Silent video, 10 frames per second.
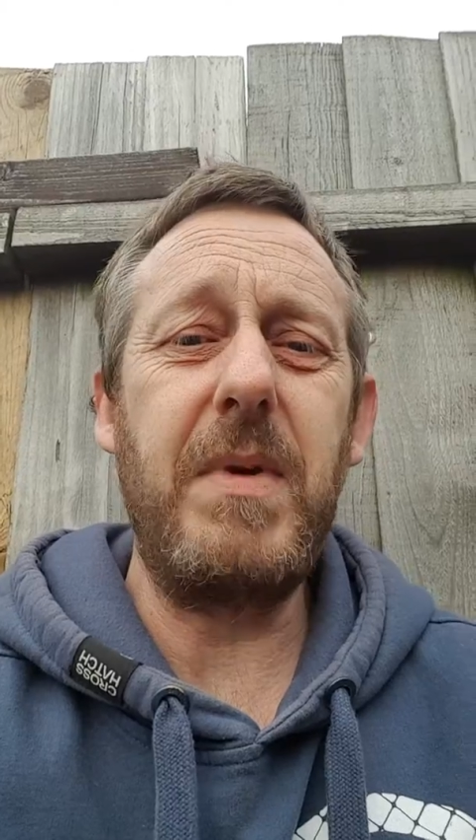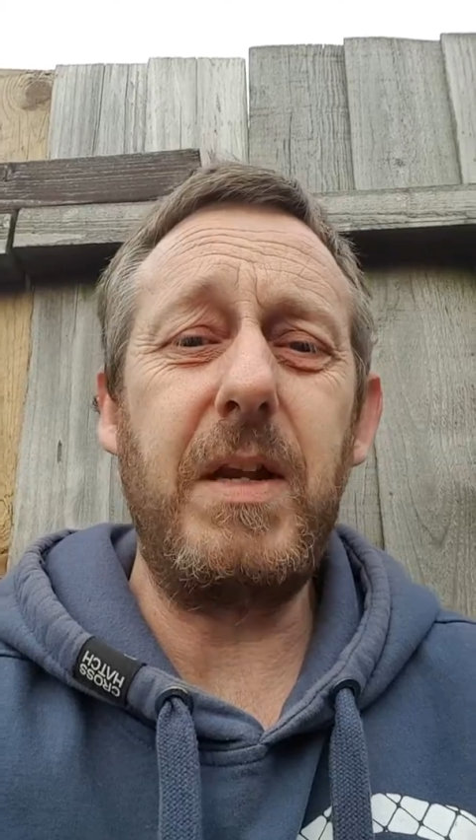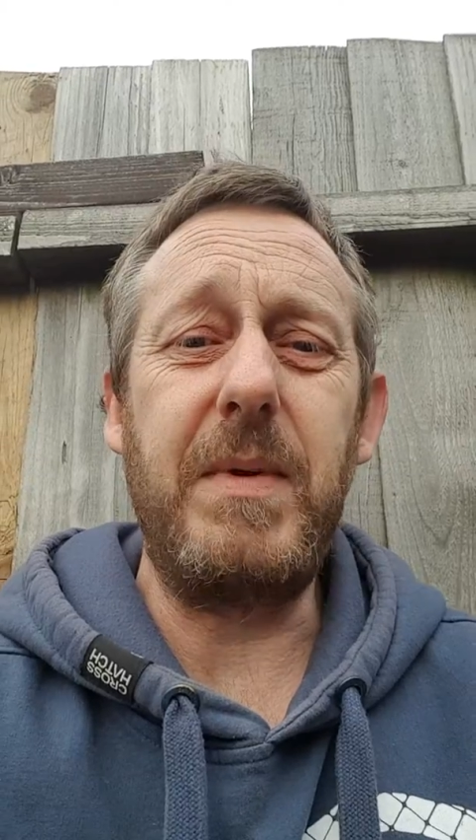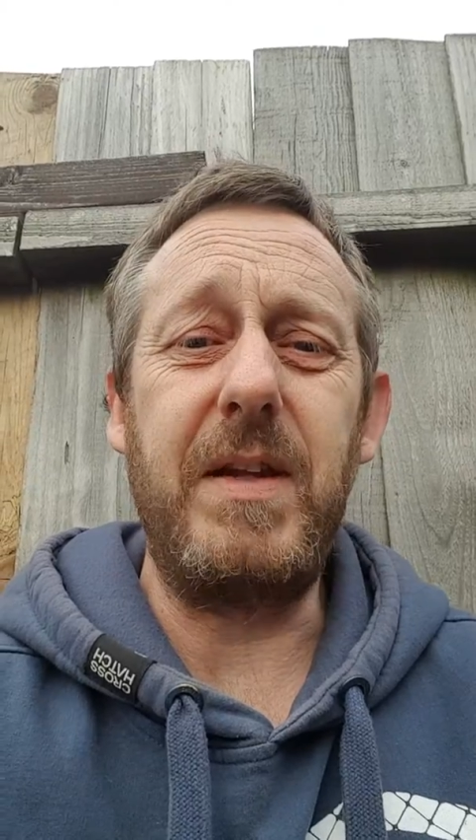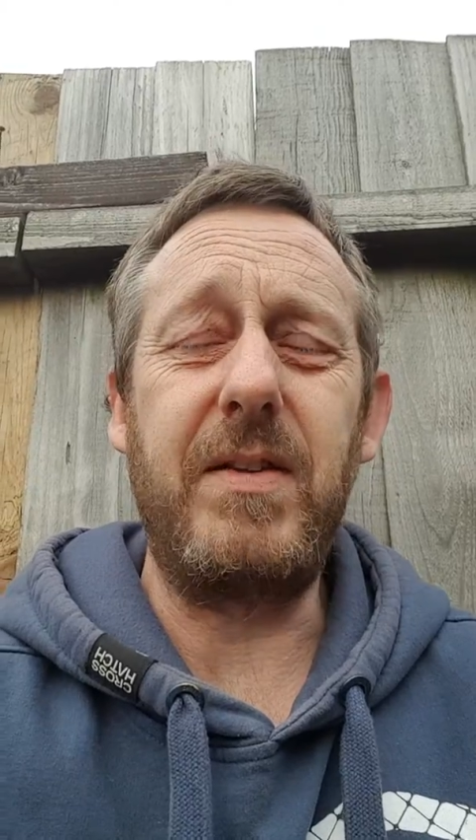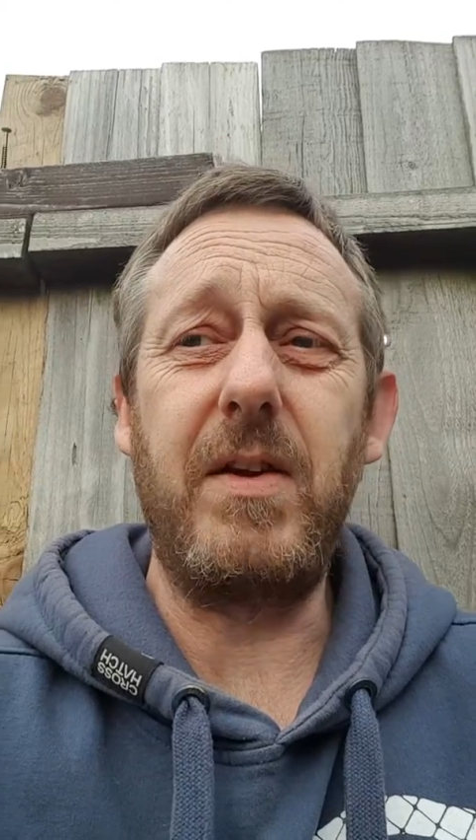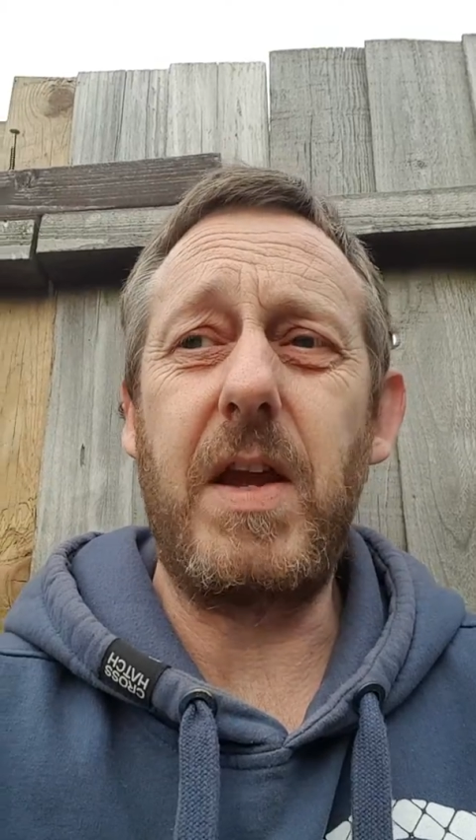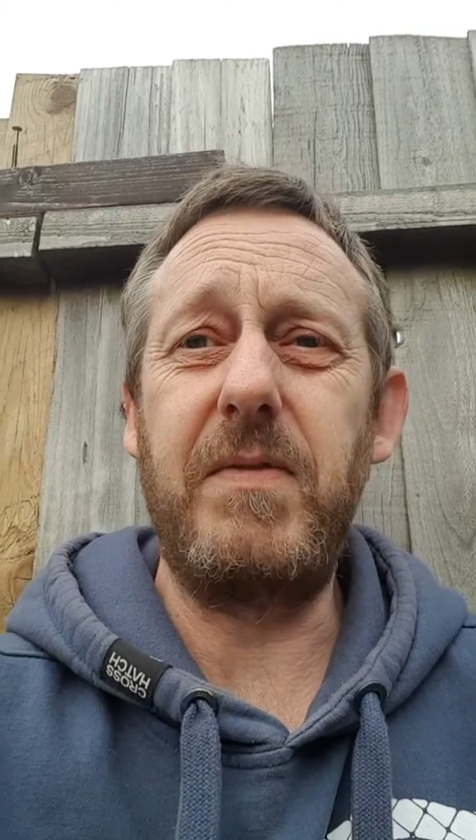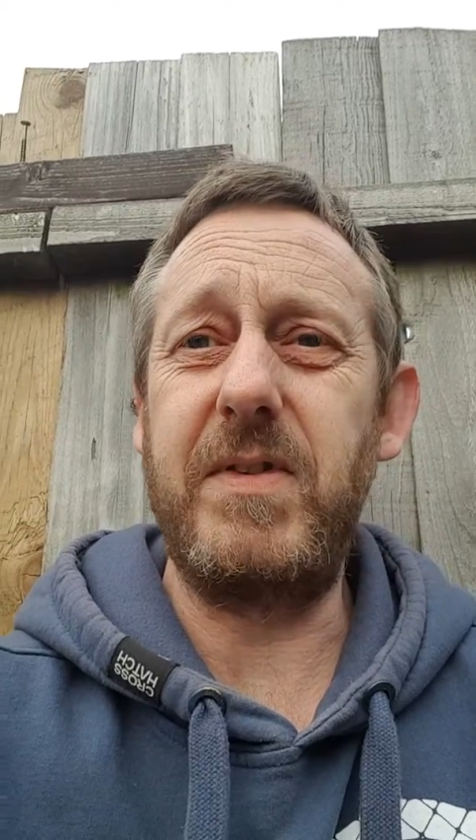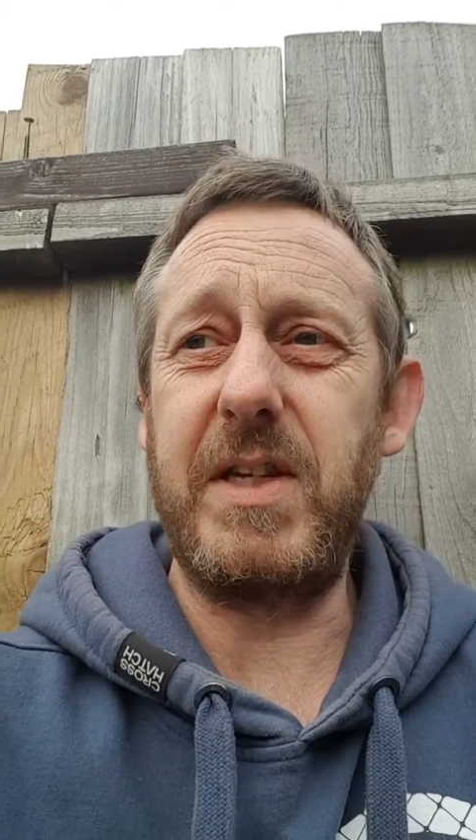millimetre
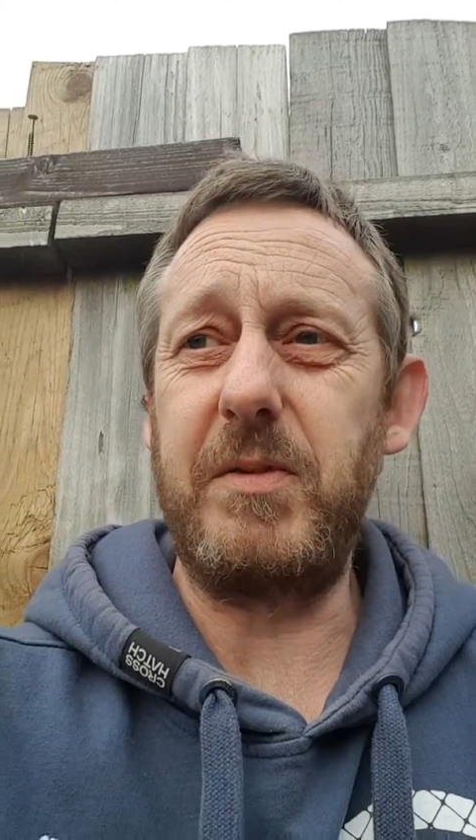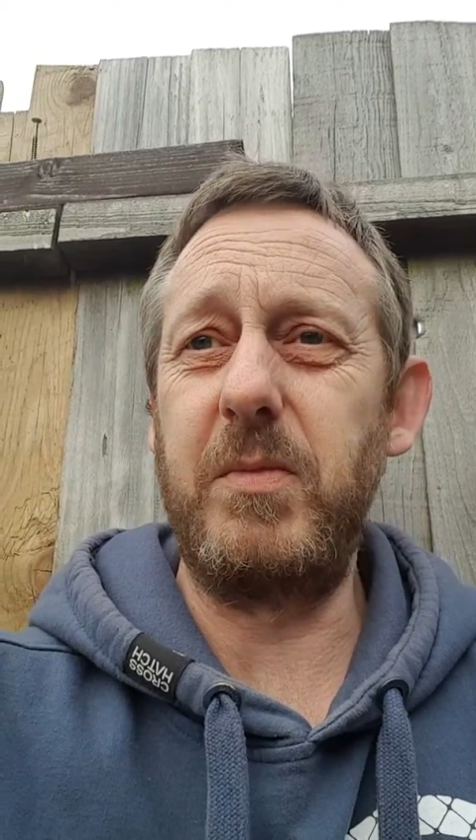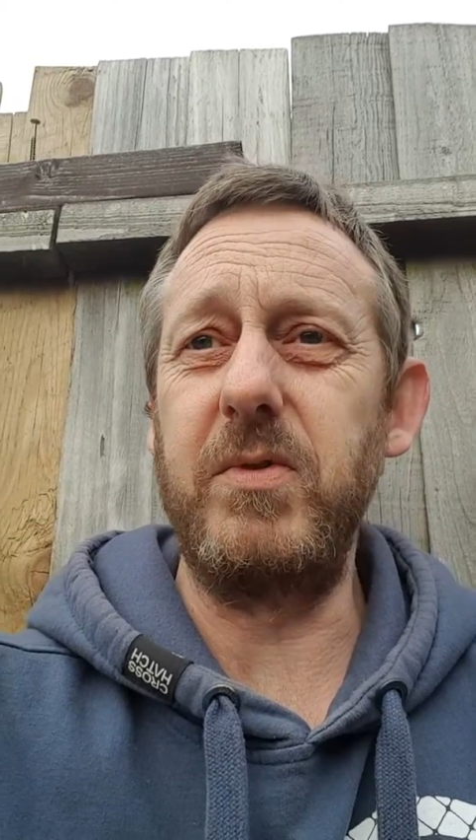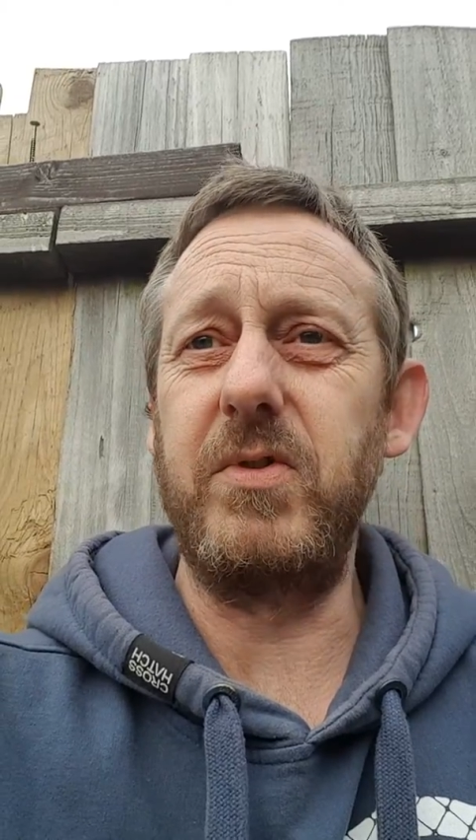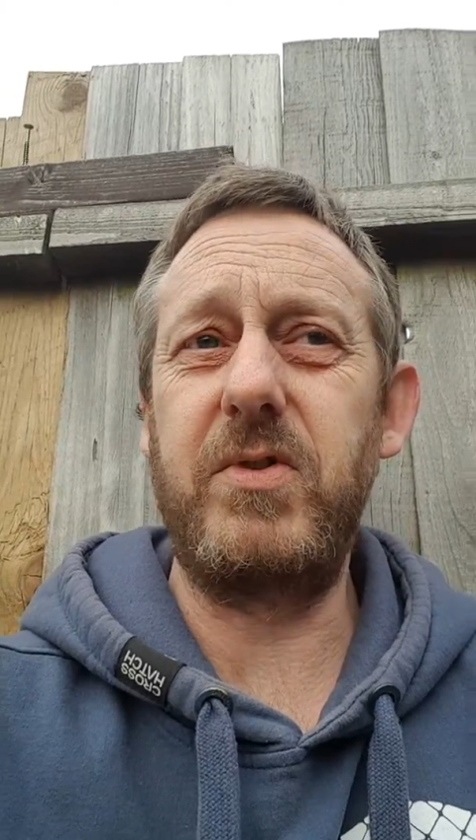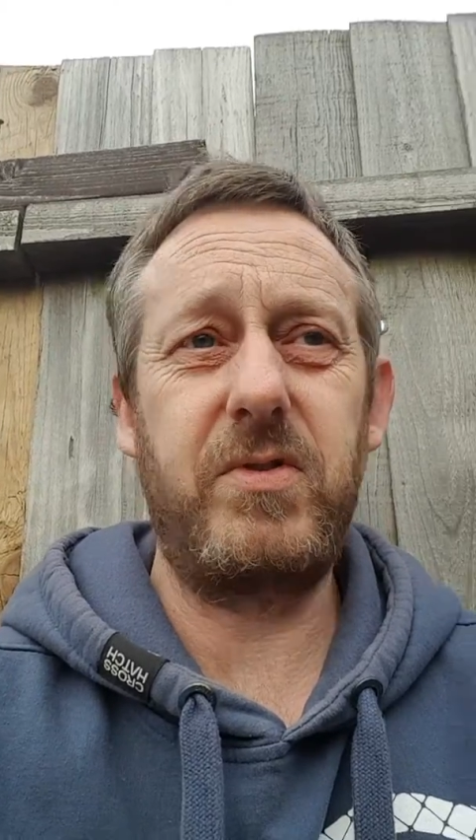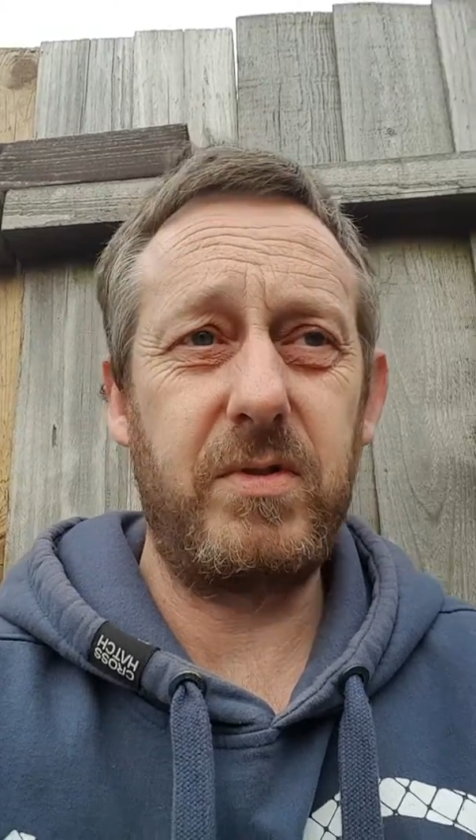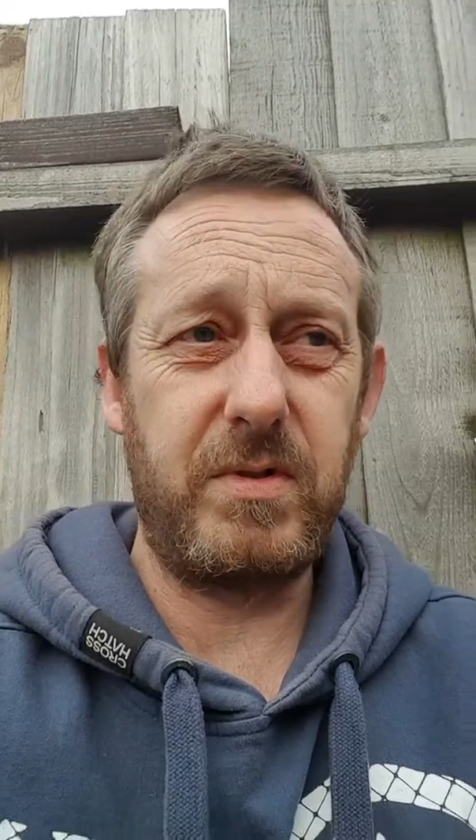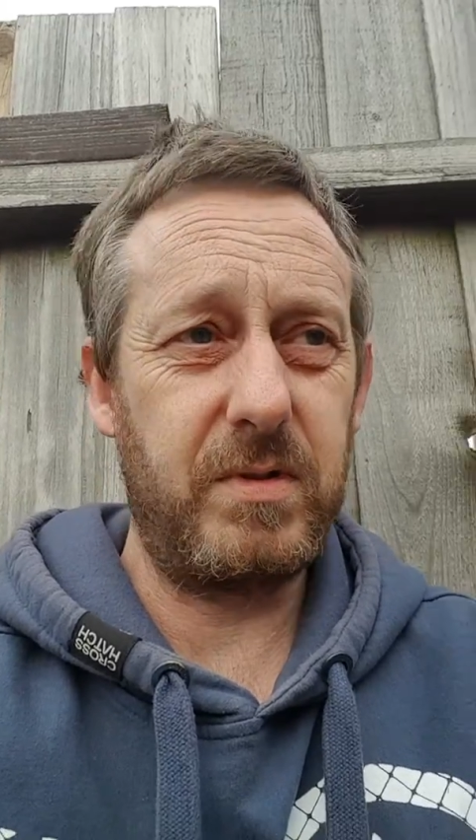every 6 months